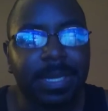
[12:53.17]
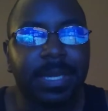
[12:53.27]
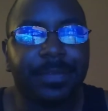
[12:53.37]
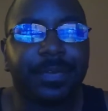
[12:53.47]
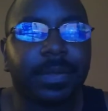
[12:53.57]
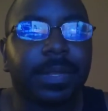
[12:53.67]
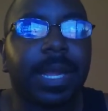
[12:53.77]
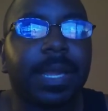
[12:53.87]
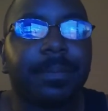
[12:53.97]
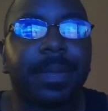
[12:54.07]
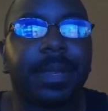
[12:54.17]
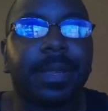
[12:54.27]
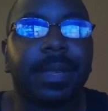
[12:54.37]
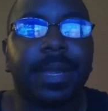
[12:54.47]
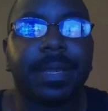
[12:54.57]
if you're like
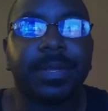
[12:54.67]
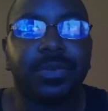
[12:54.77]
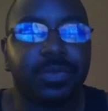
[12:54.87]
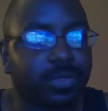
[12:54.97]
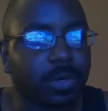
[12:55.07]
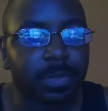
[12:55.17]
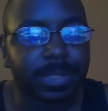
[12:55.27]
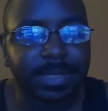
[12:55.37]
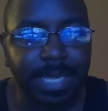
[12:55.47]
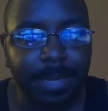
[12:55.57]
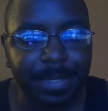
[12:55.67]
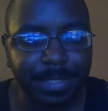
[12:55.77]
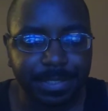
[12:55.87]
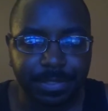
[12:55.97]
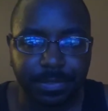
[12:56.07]
me and you struggle with the same
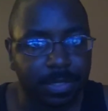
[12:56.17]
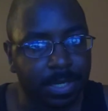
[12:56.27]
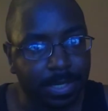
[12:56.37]
issue,